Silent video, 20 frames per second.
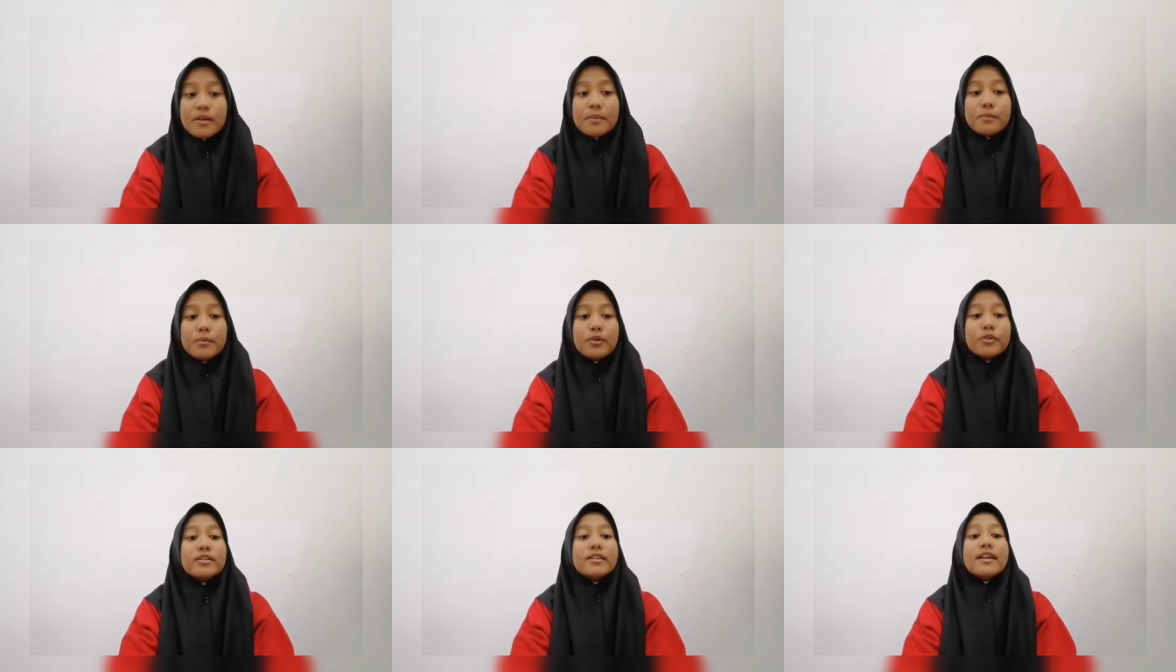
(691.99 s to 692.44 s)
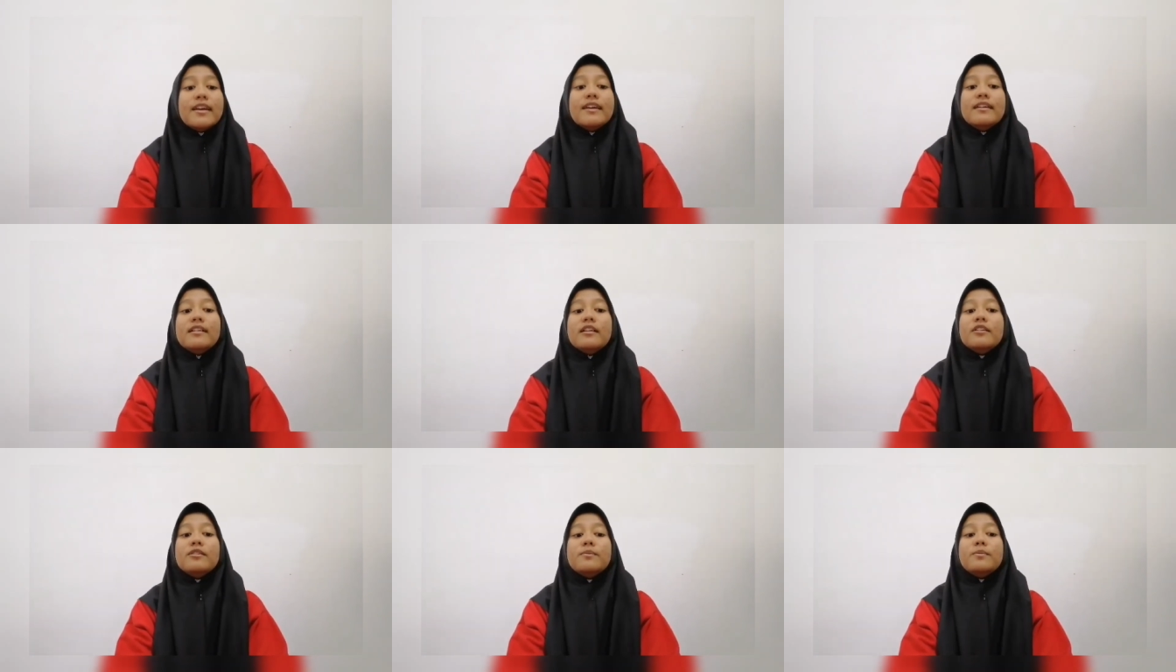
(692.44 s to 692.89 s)
mode
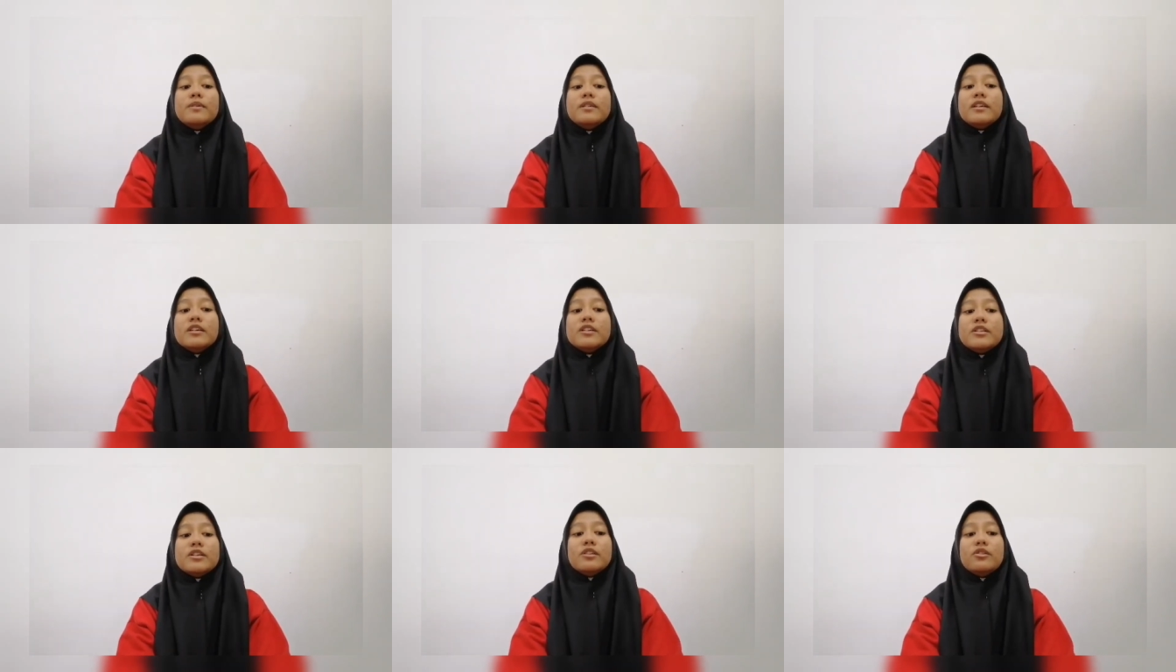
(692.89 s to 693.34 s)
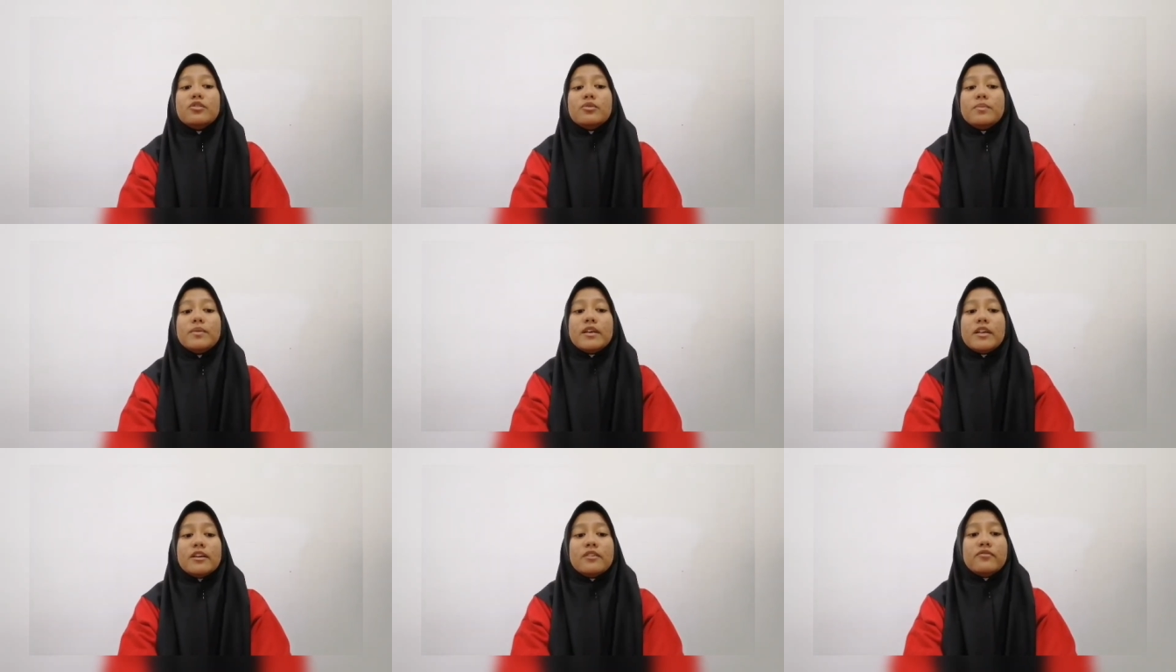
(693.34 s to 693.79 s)
and its prediction to
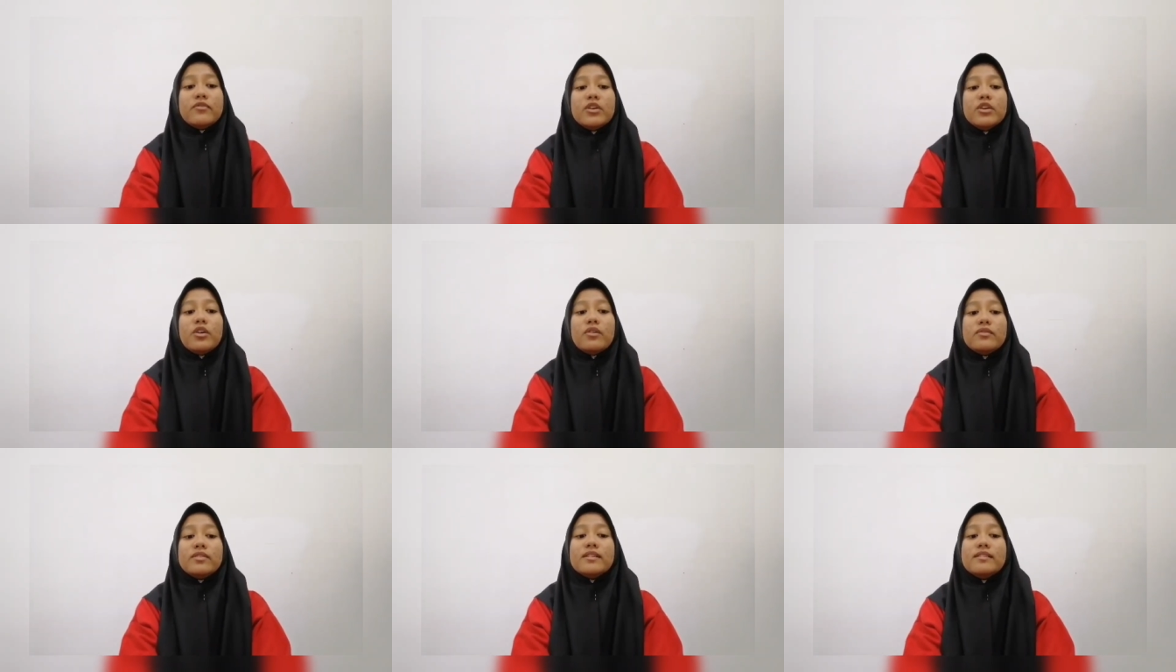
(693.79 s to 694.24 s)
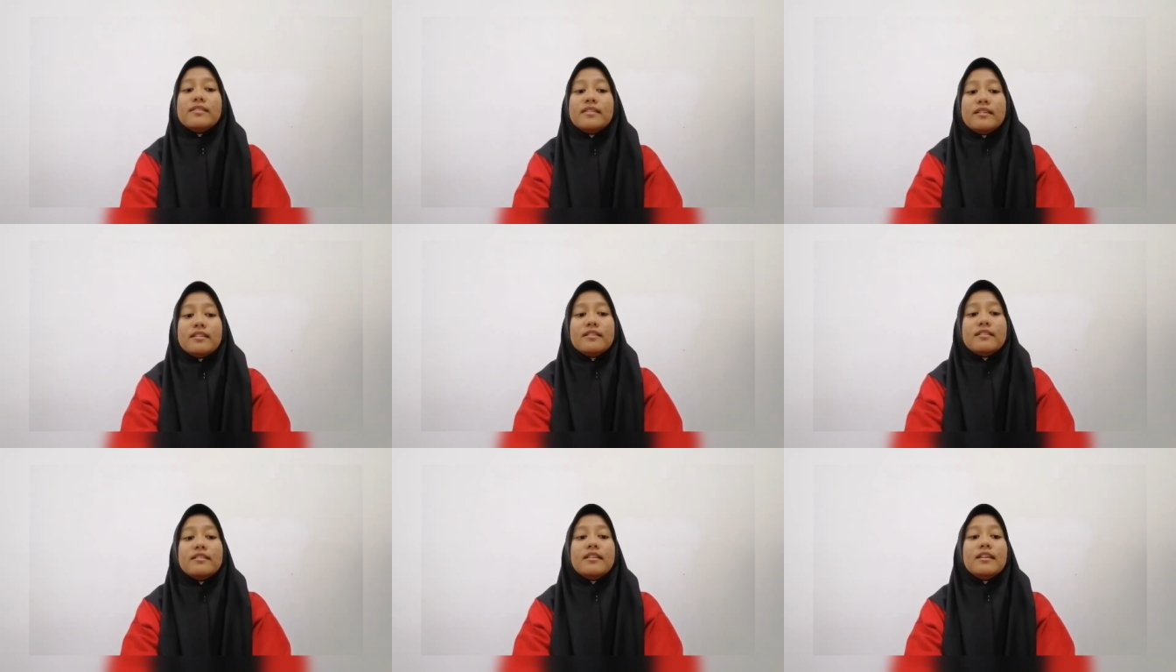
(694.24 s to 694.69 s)
behavior of the
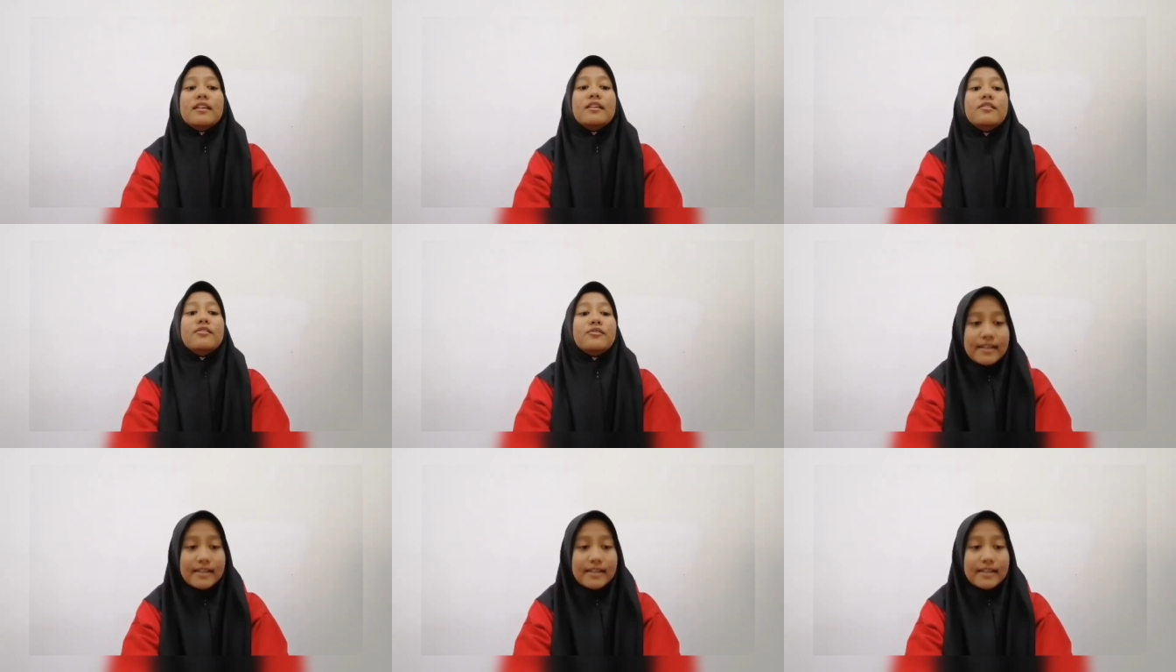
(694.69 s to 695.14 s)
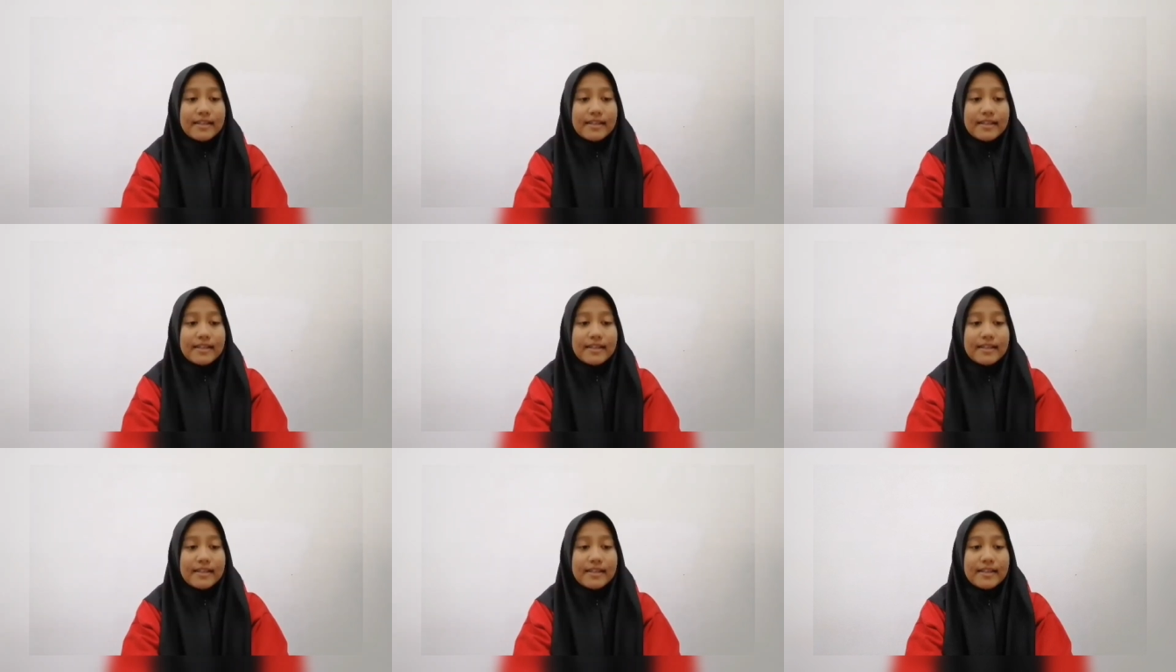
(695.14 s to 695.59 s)
city
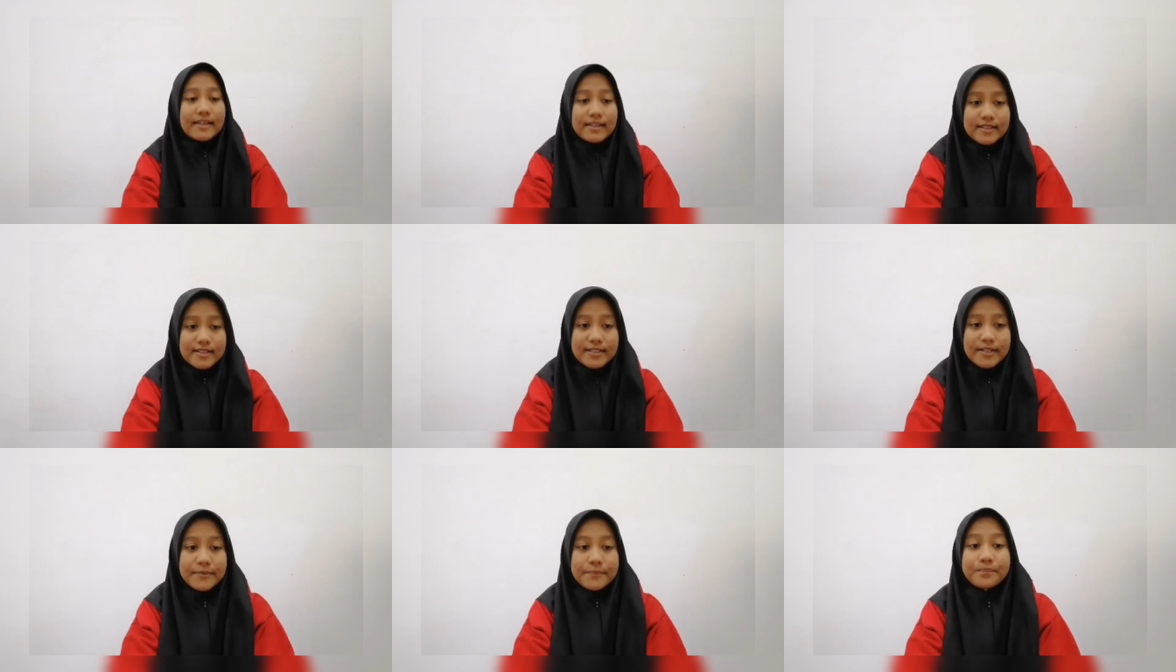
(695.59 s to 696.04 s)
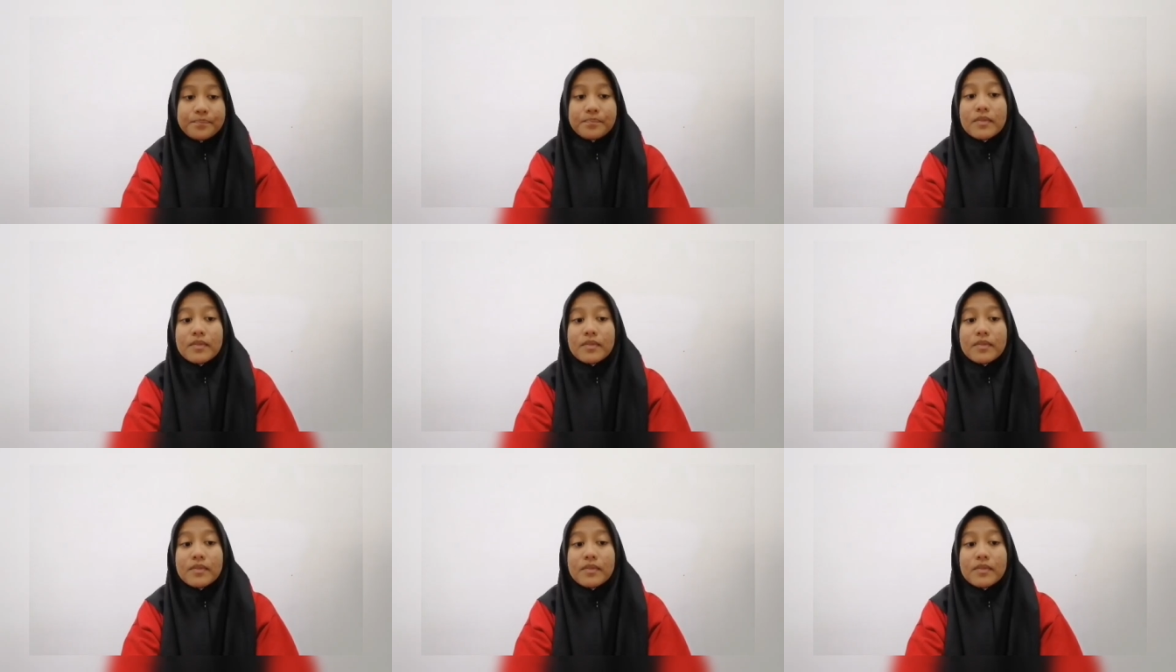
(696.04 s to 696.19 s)
driving cycle.